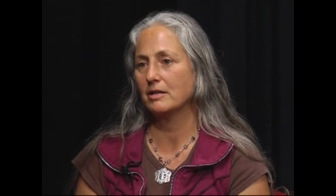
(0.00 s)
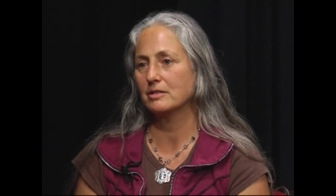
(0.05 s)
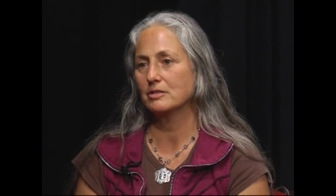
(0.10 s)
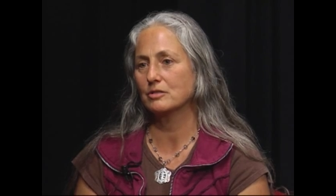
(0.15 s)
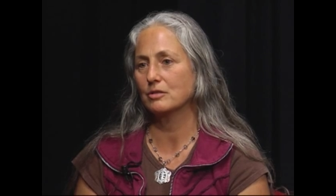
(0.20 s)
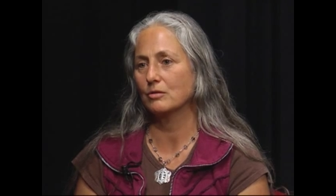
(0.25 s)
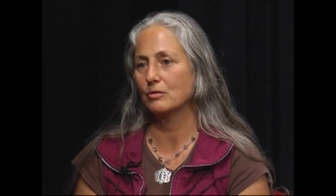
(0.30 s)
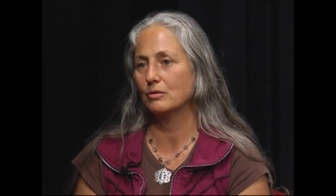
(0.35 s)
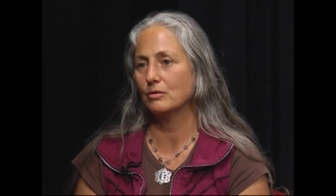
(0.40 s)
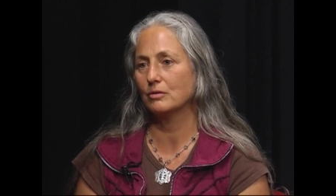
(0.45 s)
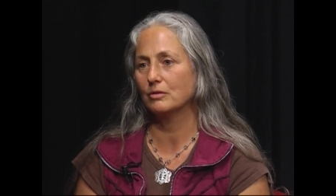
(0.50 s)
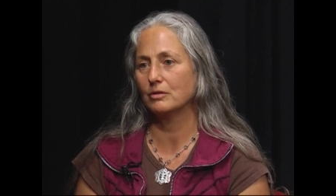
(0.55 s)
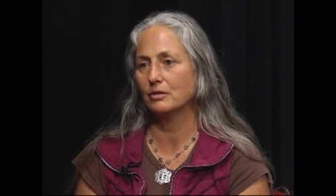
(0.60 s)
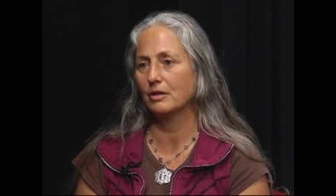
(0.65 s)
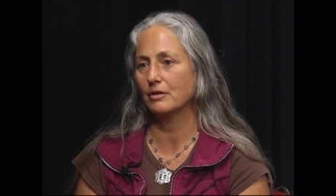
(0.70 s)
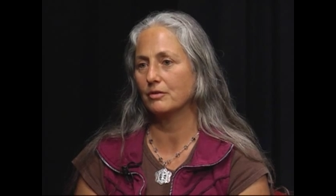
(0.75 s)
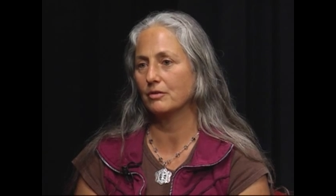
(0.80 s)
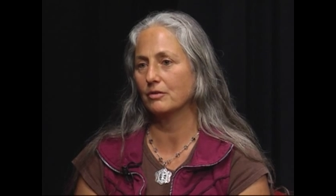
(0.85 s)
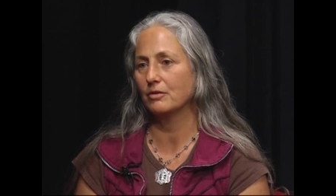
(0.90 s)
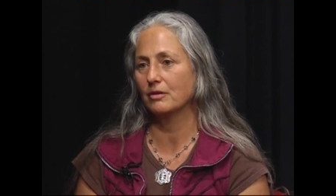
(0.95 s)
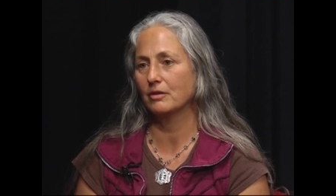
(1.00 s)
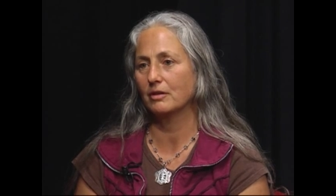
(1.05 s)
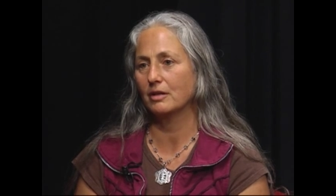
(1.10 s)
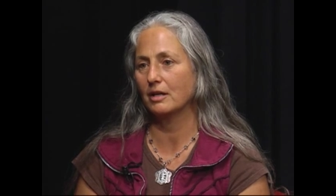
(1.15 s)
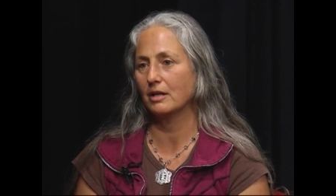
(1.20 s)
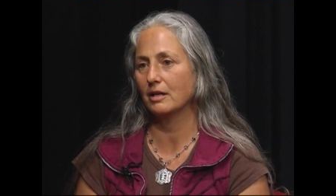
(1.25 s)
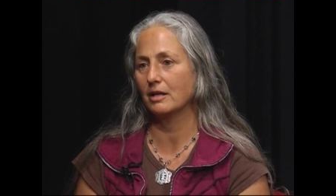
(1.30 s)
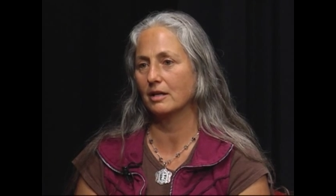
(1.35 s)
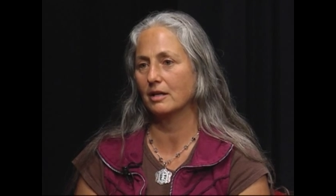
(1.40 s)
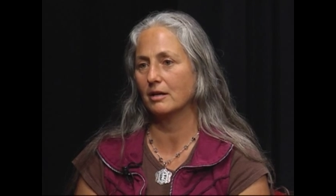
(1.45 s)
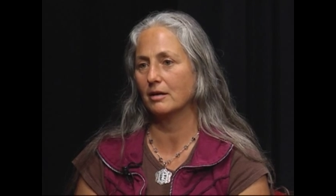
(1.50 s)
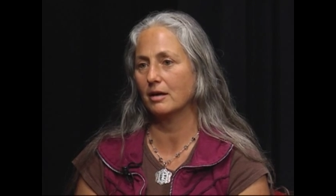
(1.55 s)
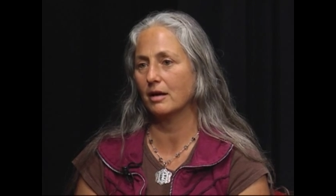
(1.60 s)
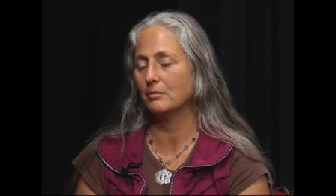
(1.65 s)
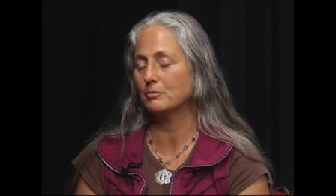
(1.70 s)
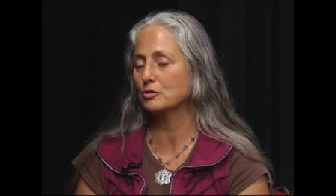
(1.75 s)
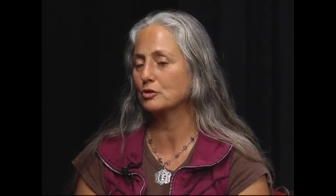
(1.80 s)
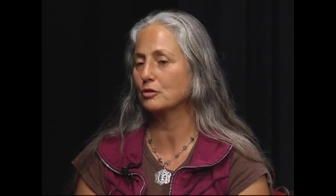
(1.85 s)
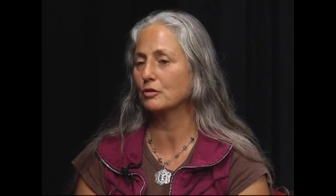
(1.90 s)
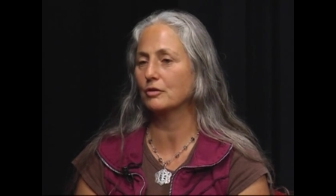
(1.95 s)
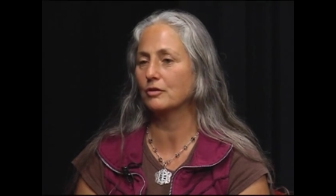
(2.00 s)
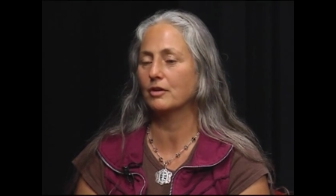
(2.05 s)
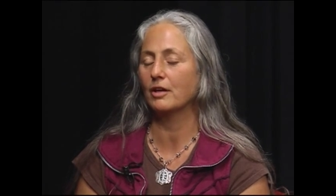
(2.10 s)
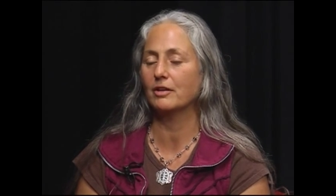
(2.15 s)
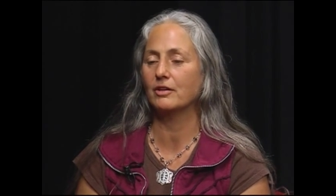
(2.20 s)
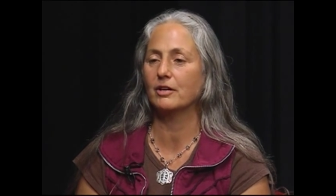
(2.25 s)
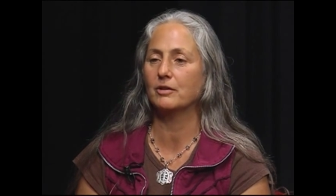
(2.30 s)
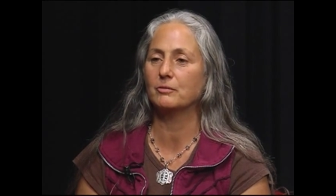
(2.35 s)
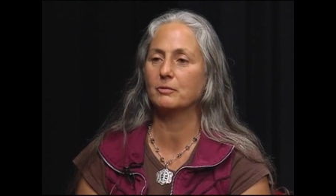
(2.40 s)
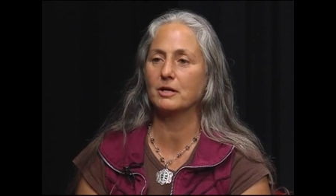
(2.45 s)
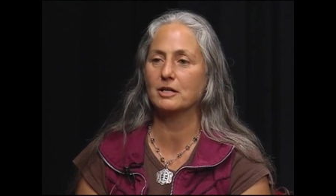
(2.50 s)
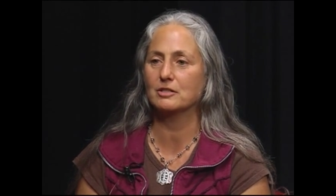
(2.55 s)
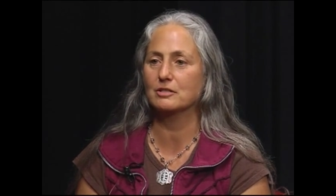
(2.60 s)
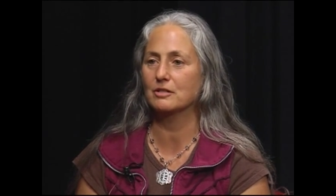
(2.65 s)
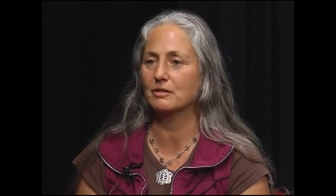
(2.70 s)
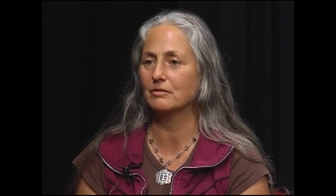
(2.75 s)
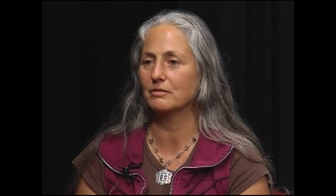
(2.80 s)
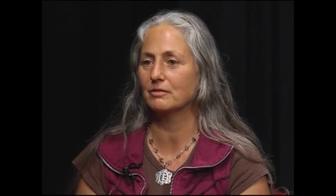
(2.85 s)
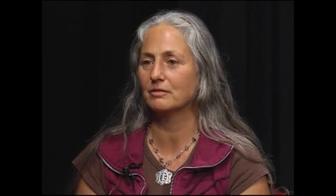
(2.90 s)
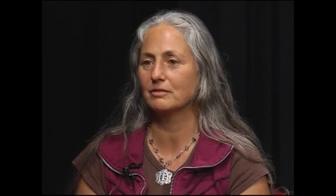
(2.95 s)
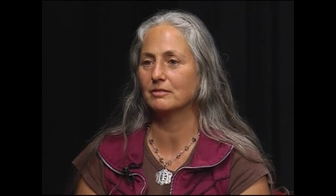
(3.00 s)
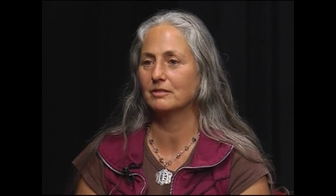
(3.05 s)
It's a whole other thing. And I'm sure that their rates of